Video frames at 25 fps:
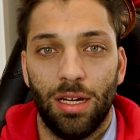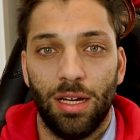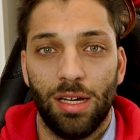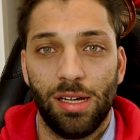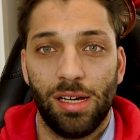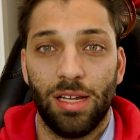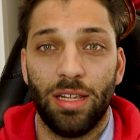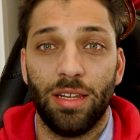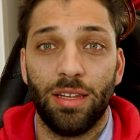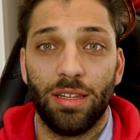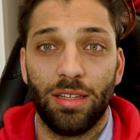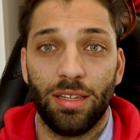
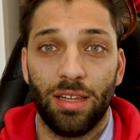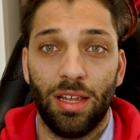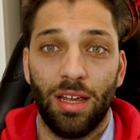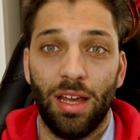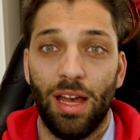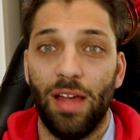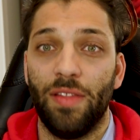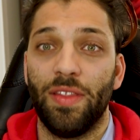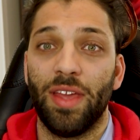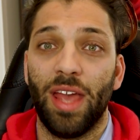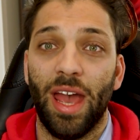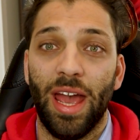and
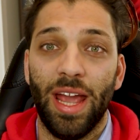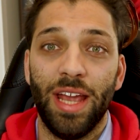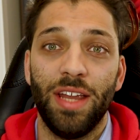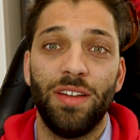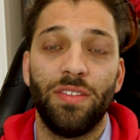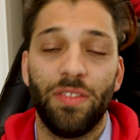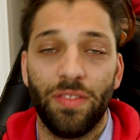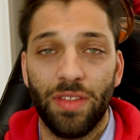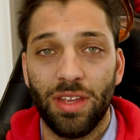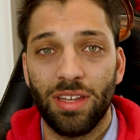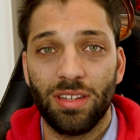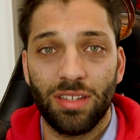at the age
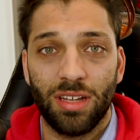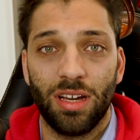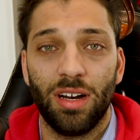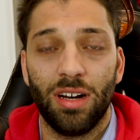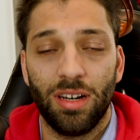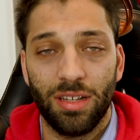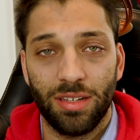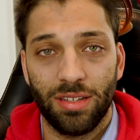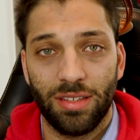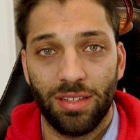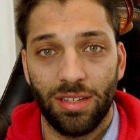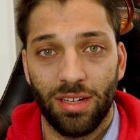that these
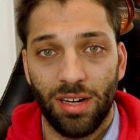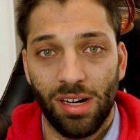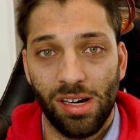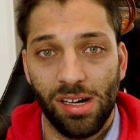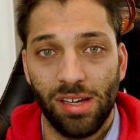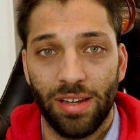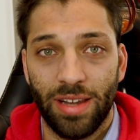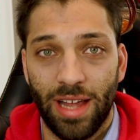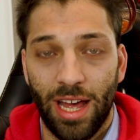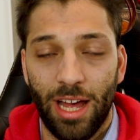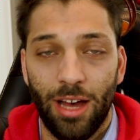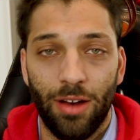cars
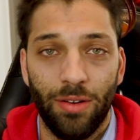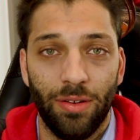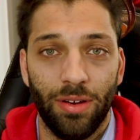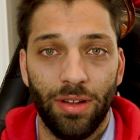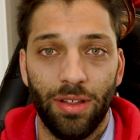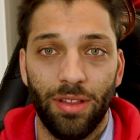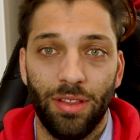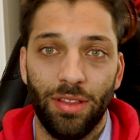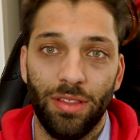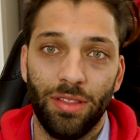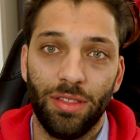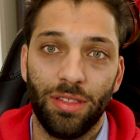are now,
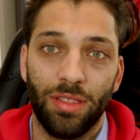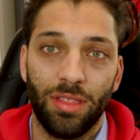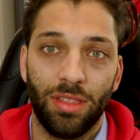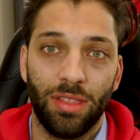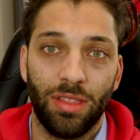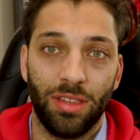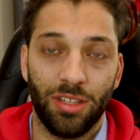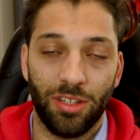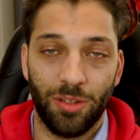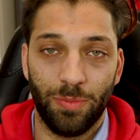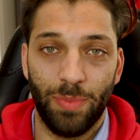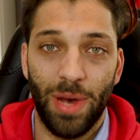
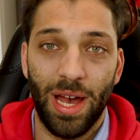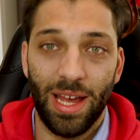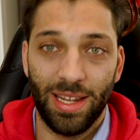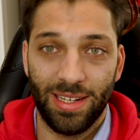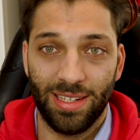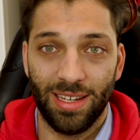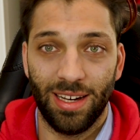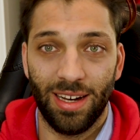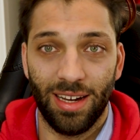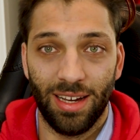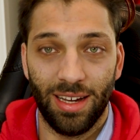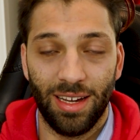the spare
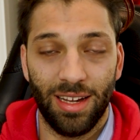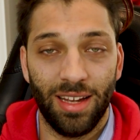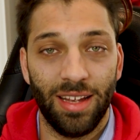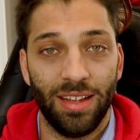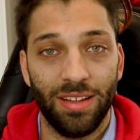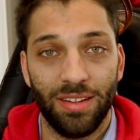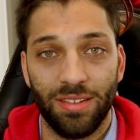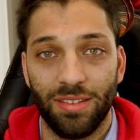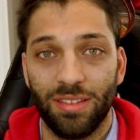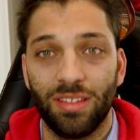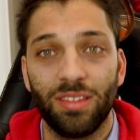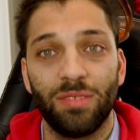tyre
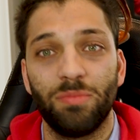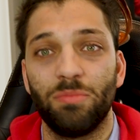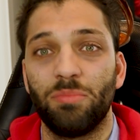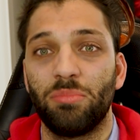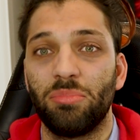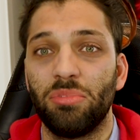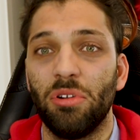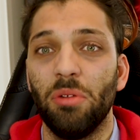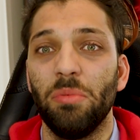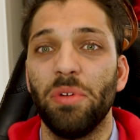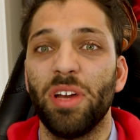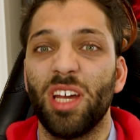is
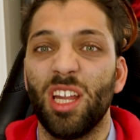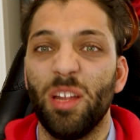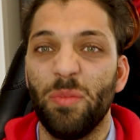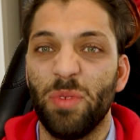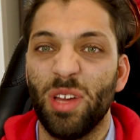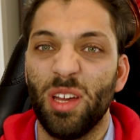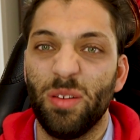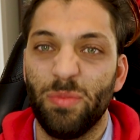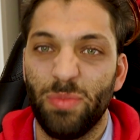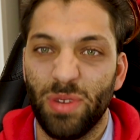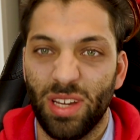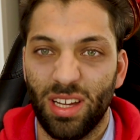probably going to
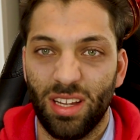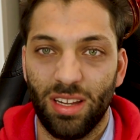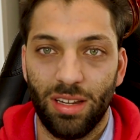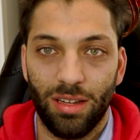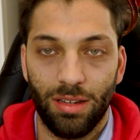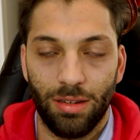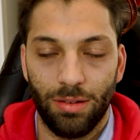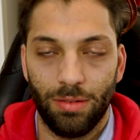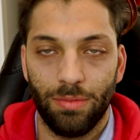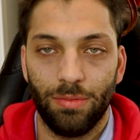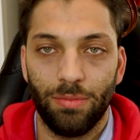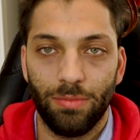be a bit
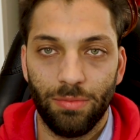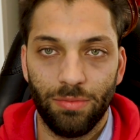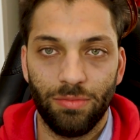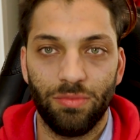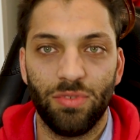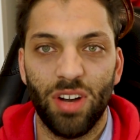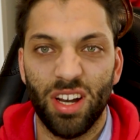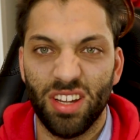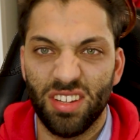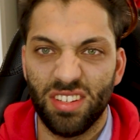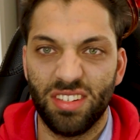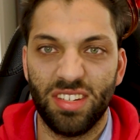
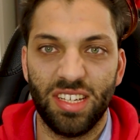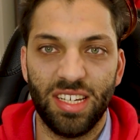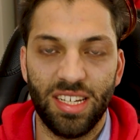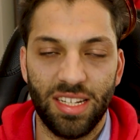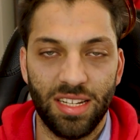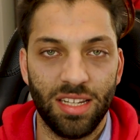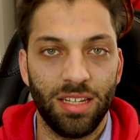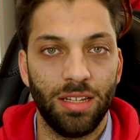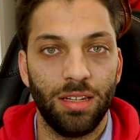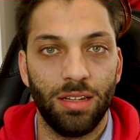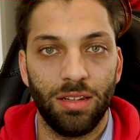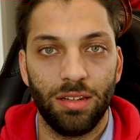rusted
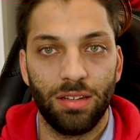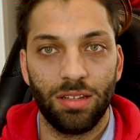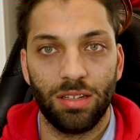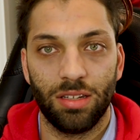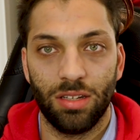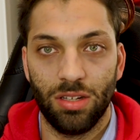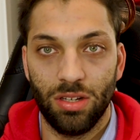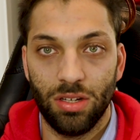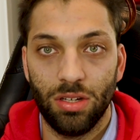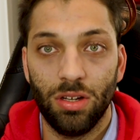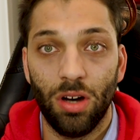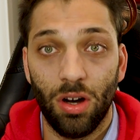and
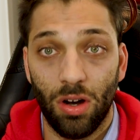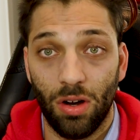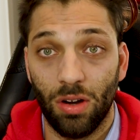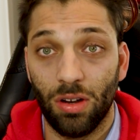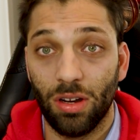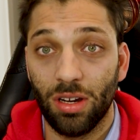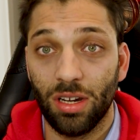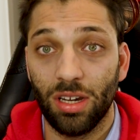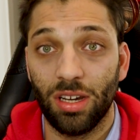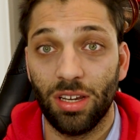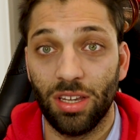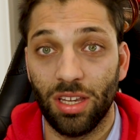not
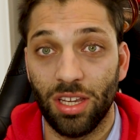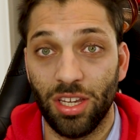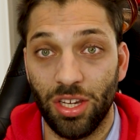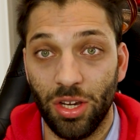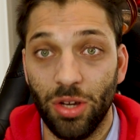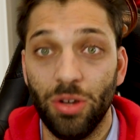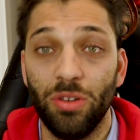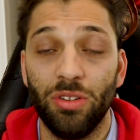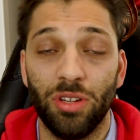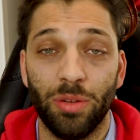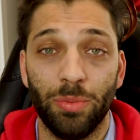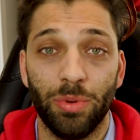
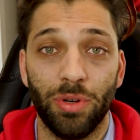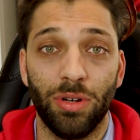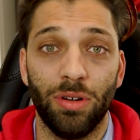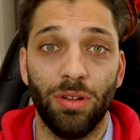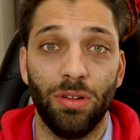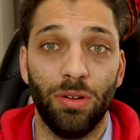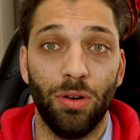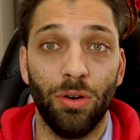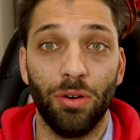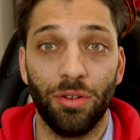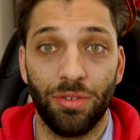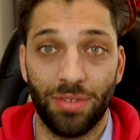
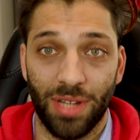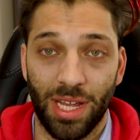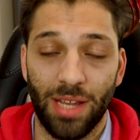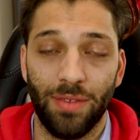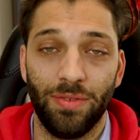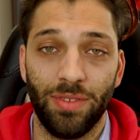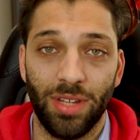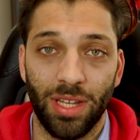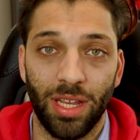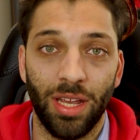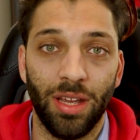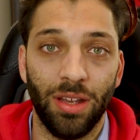usable or
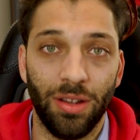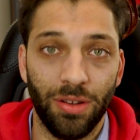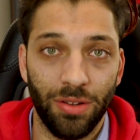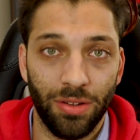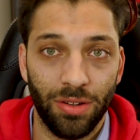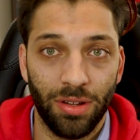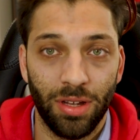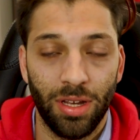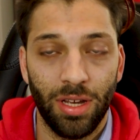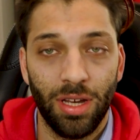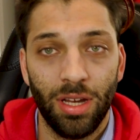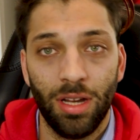safe to
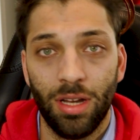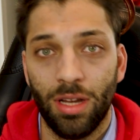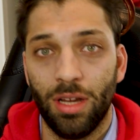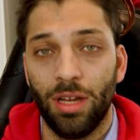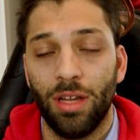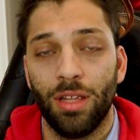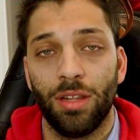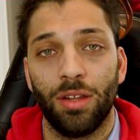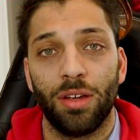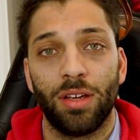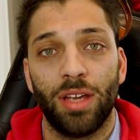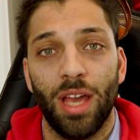use.
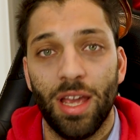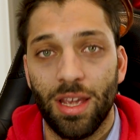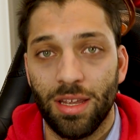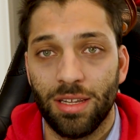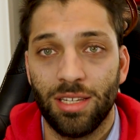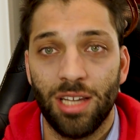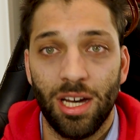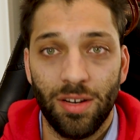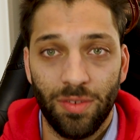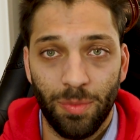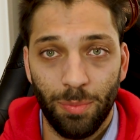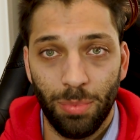So get
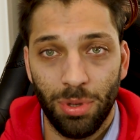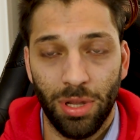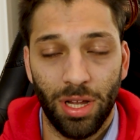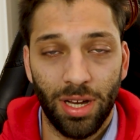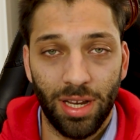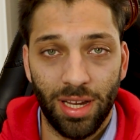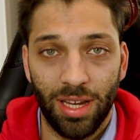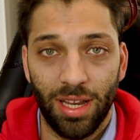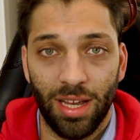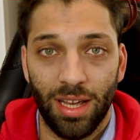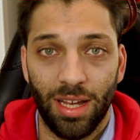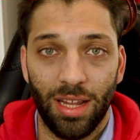yourself a
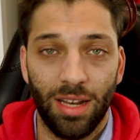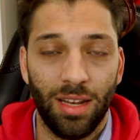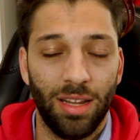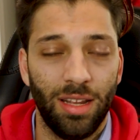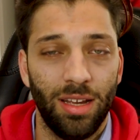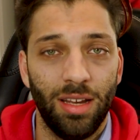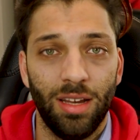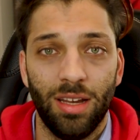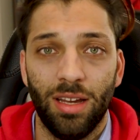plug kit,